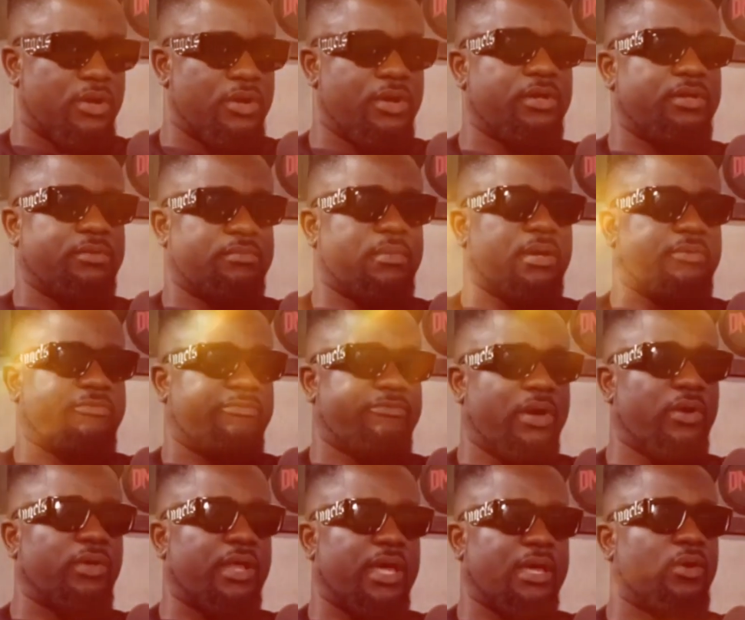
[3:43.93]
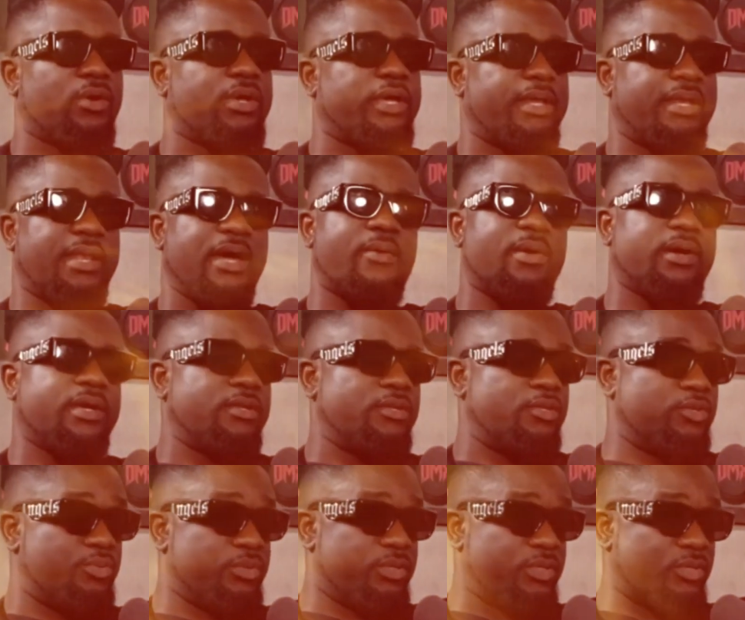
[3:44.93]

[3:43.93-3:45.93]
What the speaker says: I heard him, I felt like, okay, now I can do